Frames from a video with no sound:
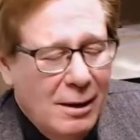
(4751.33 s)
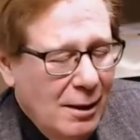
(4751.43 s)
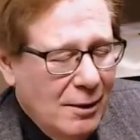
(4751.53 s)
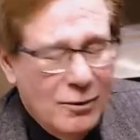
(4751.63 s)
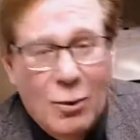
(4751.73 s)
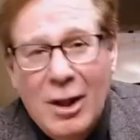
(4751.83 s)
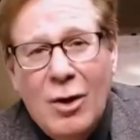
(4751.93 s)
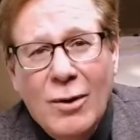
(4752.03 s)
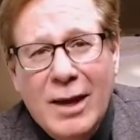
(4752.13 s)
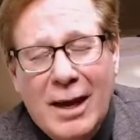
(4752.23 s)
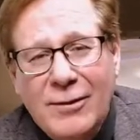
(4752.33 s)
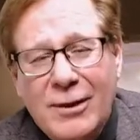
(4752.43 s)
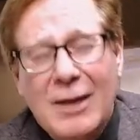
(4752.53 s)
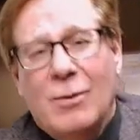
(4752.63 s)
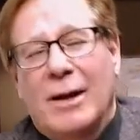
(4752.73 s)
He says, well, okay, I'll
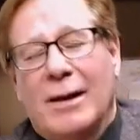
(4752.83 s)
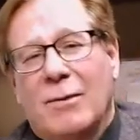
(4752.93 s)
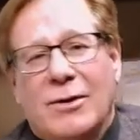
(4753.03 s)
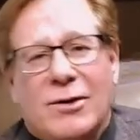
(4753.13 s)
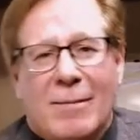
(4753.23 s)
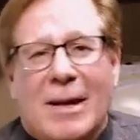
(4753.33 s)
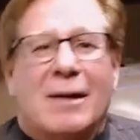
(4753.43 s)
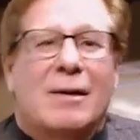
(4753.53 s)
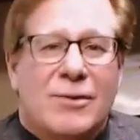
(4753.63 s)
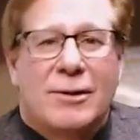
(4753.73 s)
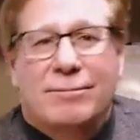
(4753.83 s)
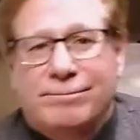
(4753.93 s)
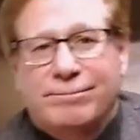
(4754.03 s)
tell you what. Why don't you come out and list it?